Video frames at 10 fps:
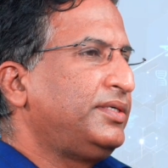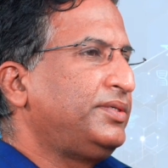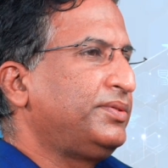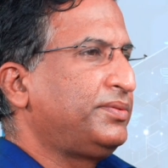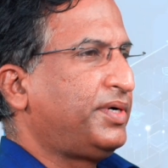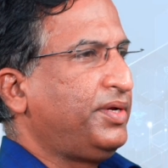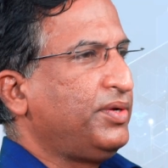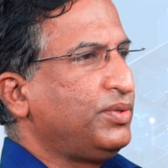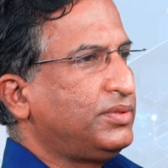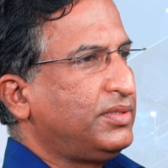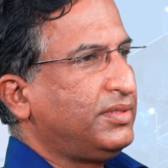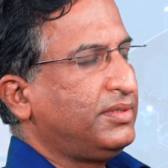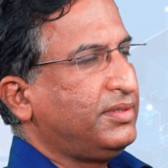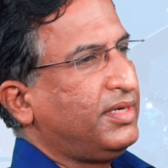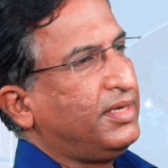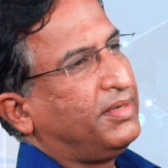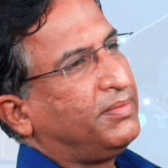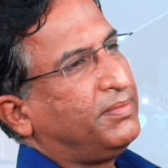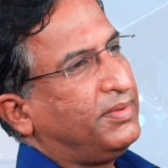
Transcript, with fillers: to reduce the